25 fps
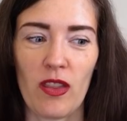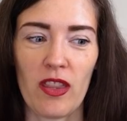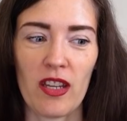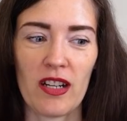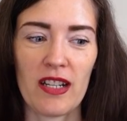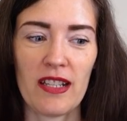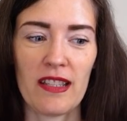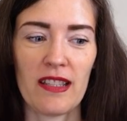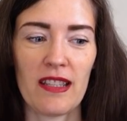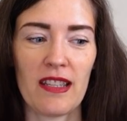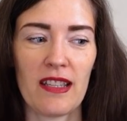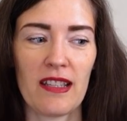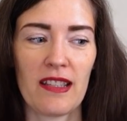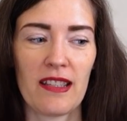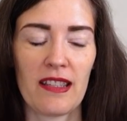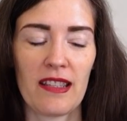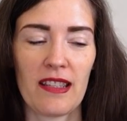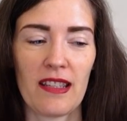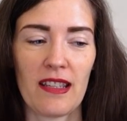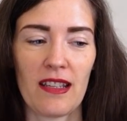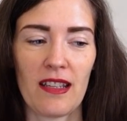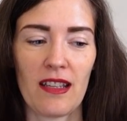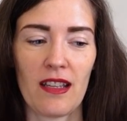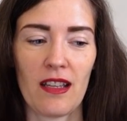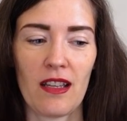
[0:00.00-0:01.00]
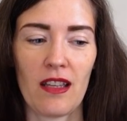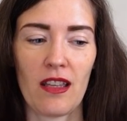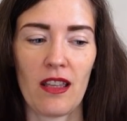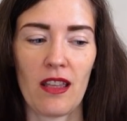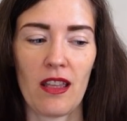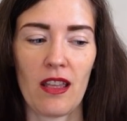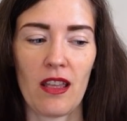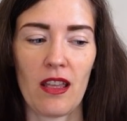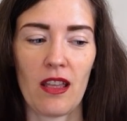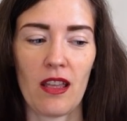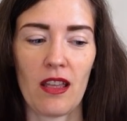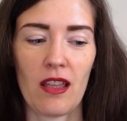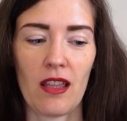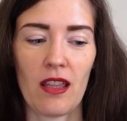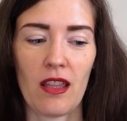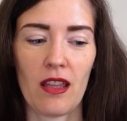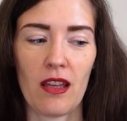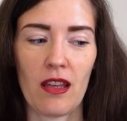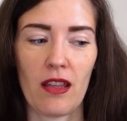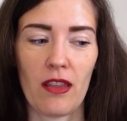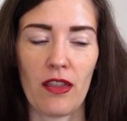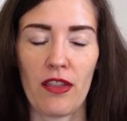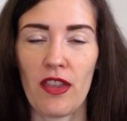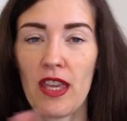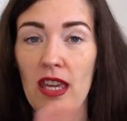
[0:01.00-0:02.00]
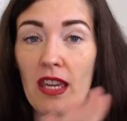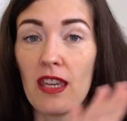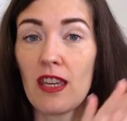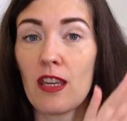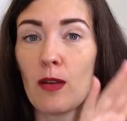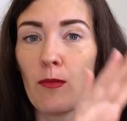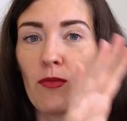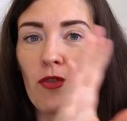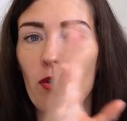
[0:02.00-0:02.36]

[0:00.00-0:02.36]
there is this thinking